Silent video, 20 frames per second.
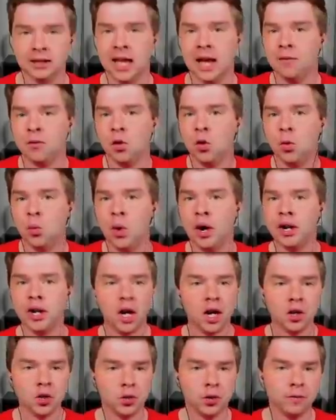Level one
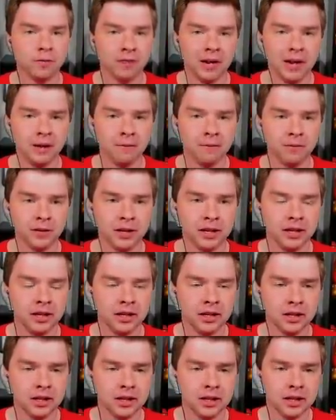hundred
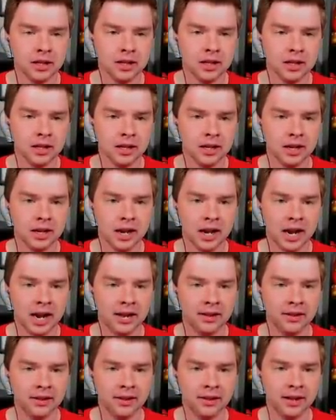Fanfi.
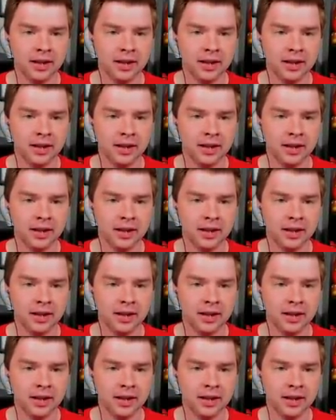I.